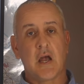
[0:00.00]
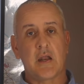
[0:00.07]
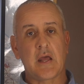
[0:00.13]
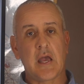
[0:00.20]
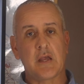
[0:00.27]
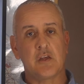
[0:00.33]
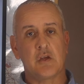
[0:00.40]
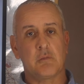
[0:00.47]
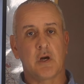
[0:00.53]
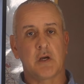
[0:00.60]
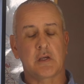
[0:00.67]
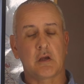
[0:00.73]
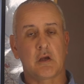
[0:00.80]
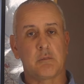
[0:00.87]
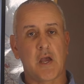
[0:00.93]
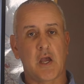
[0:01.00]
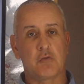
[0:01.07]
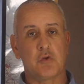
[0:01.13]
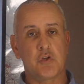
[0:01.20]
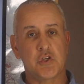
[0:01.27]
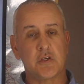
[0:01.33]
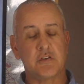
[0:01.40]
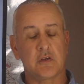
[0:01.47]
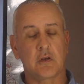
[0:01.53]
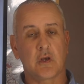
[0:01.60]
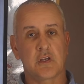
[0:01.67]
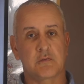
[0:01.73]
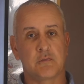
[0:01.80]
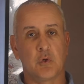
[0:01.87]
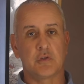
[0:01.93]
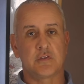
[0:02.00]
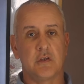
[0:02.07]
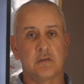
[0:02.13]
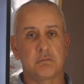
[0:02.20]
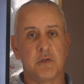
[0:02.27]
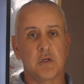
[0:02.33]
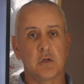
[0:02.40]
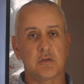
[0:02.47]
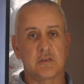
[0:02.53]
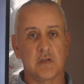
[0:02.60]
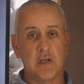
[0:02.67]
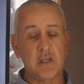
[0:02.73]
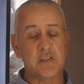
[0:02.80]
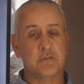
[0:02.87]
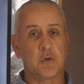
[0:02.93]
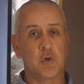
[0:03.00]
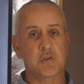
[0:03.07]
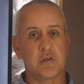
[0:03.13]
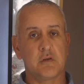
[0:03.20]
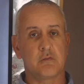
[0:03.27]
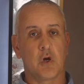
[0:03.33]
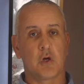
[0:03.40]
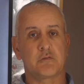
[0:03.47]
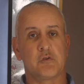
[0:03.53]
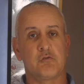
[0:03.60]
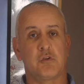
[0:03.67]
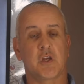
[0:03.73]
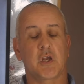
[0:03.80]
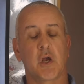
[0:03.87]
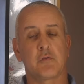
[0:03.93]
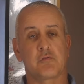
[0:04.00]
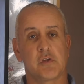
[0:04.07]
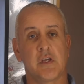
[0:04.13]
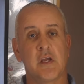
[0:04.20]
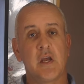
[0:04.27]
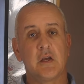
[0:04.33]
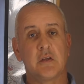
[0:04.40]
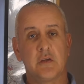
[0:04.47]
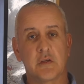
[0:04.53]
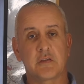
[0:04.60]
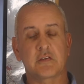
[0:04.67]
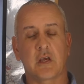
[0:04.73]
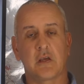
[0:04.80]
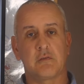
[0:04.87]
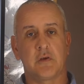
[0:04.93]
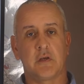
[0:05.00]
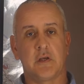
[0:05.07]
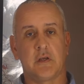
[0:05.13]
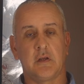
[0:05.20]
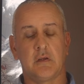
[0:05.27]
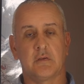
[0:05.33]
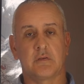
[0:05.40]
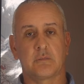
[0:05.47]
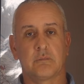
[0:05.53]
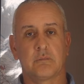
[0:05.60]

and how you might go about reducing those forces, because the less force involved in recovery, the safer it is.